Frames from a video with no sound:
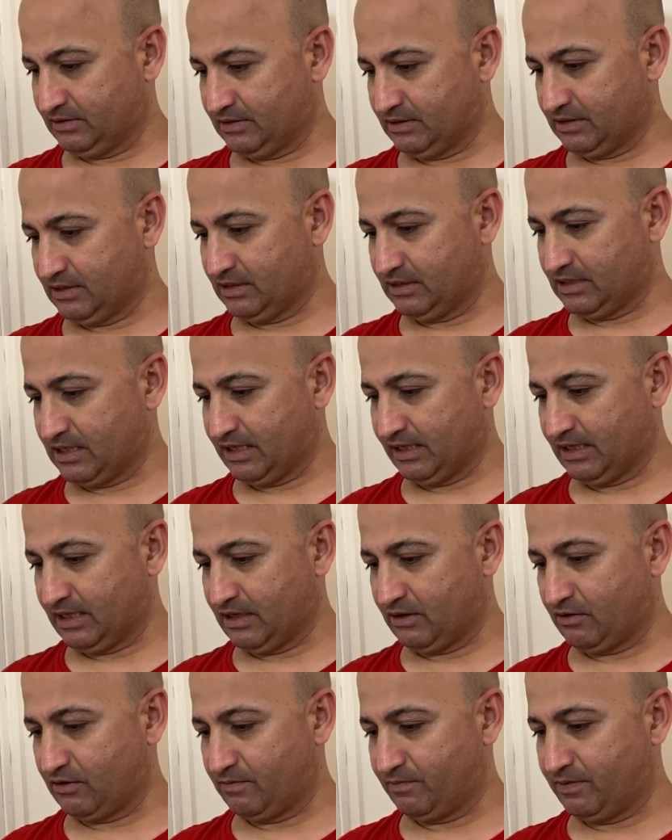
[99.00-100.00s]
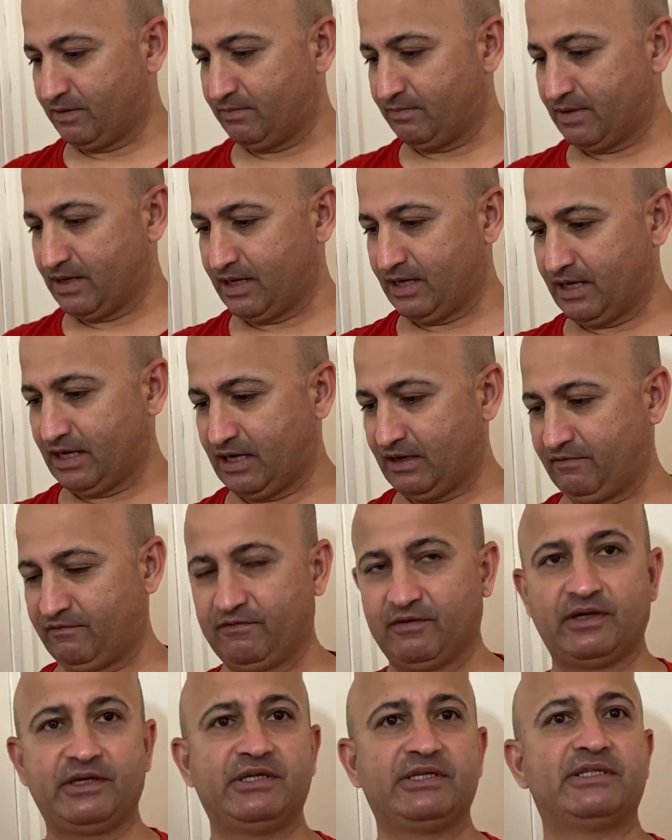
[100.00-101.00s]
and I can open my
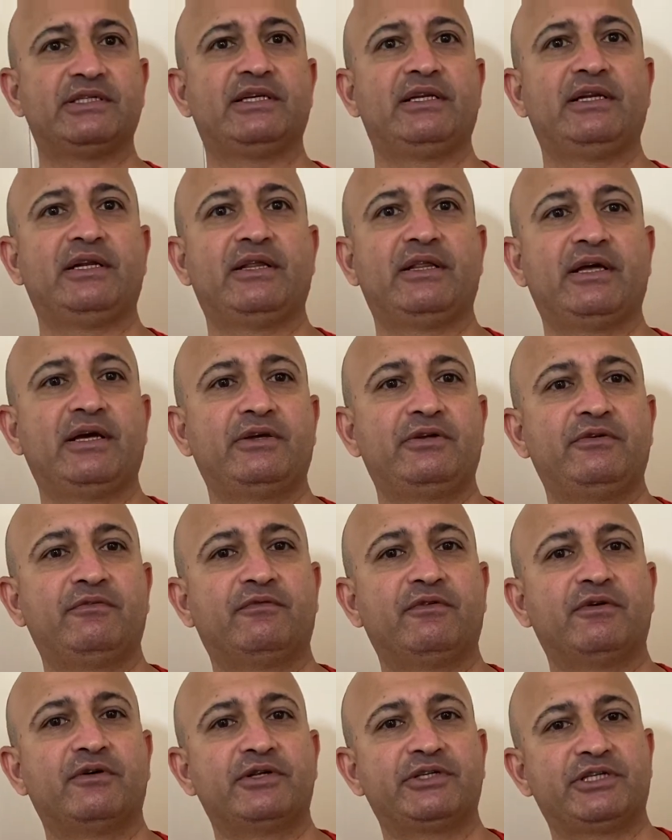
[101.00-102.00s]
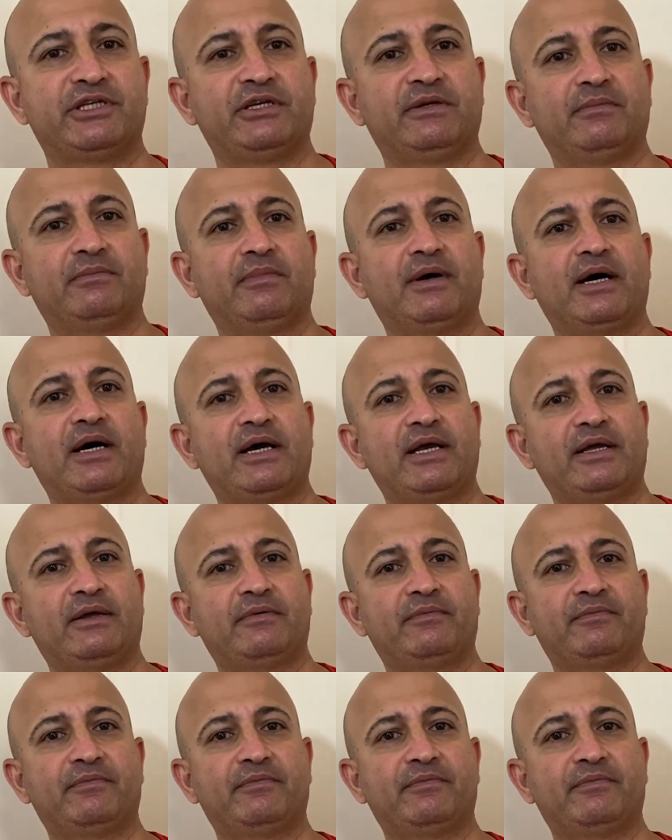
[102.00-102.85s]
iPhone easily. Thank you for watching. Bye.